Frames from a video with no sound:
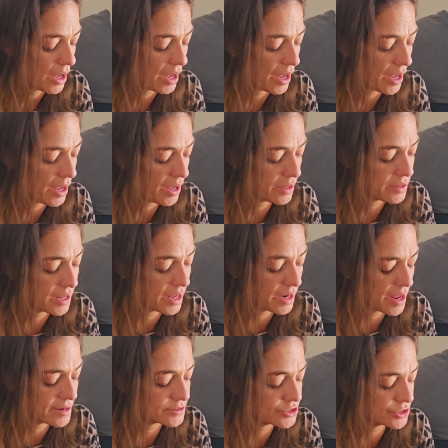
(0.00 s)
And it
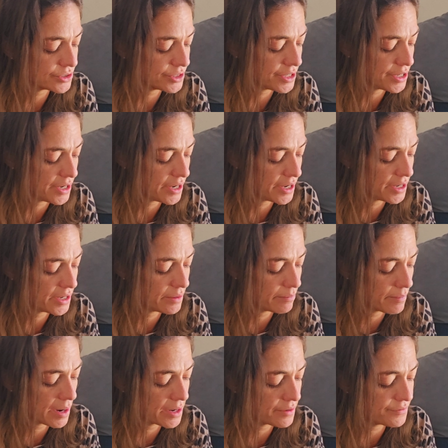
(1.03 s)
actually
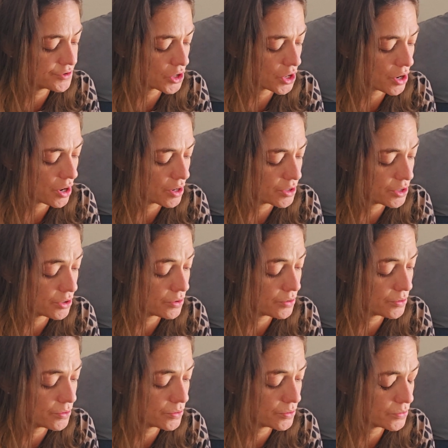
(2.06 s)
might have taught
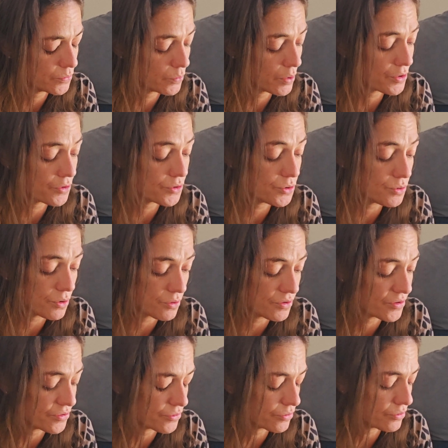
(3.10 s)
you, whether you know
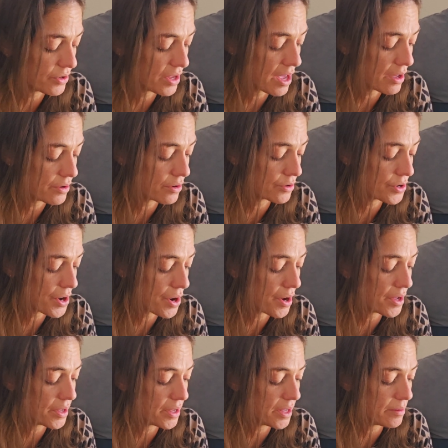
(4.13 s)
this yet or
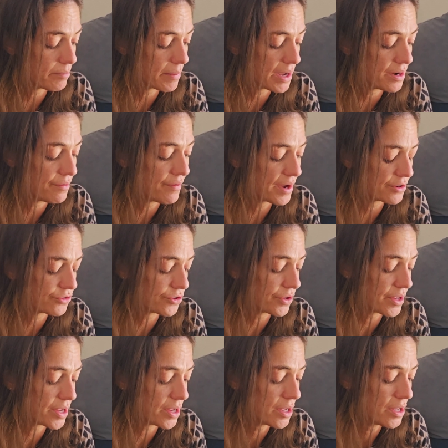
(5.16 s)
not, it might have
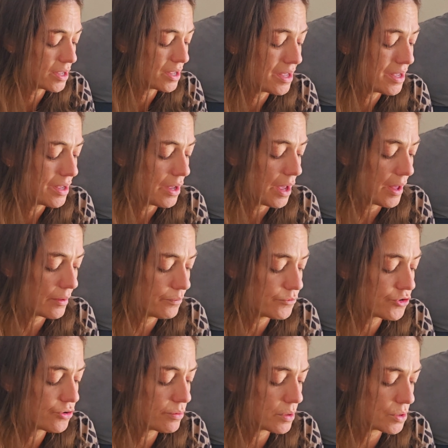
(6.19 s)
actually
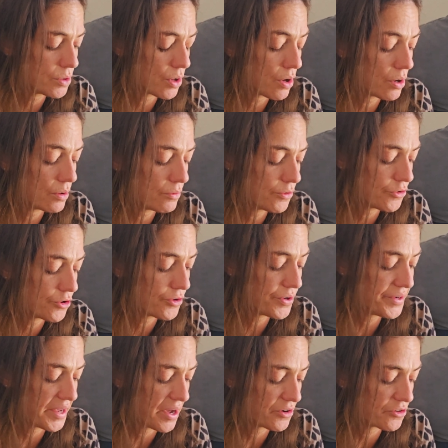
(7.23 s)
helped you along with your
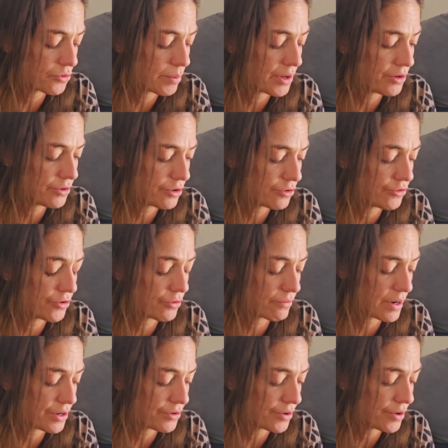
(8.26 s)
detachment and your
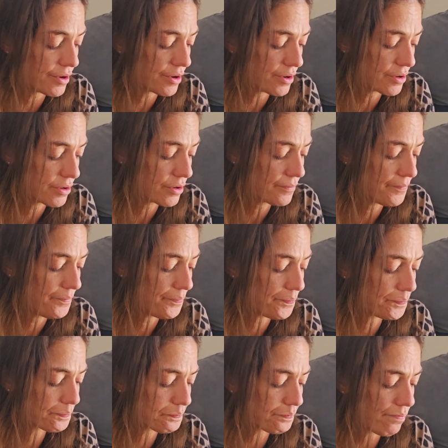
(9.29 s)
surrender.
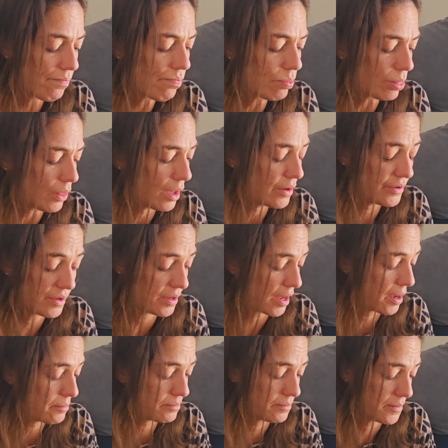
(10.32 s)

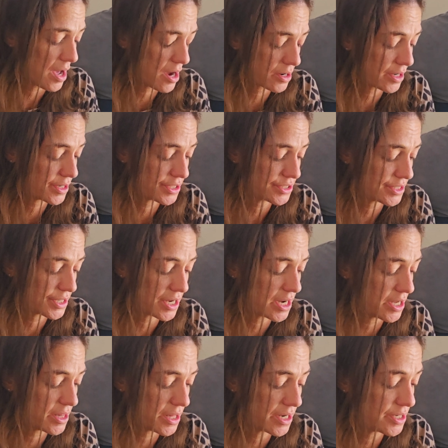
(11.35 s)
I'm not going to
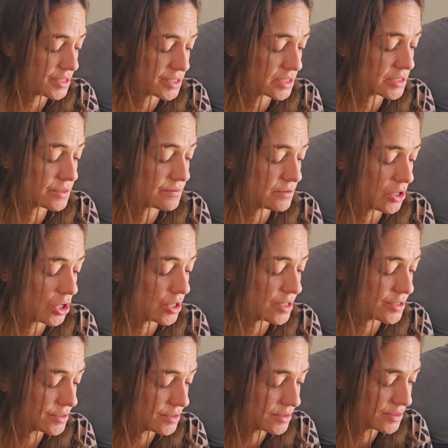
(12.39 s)
deny that it doesn't
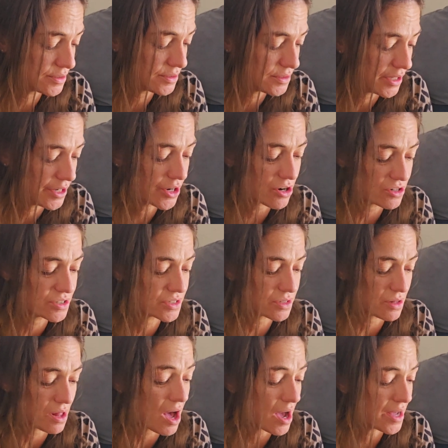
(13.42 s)
hurt. It hurts a
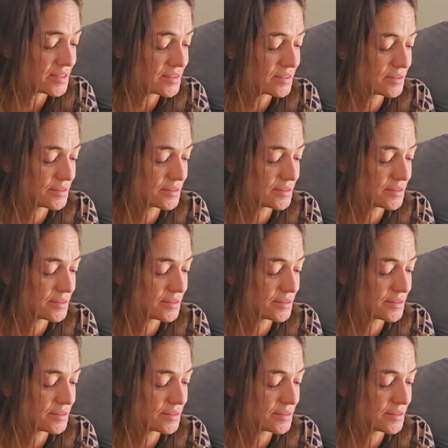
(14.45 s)
lot.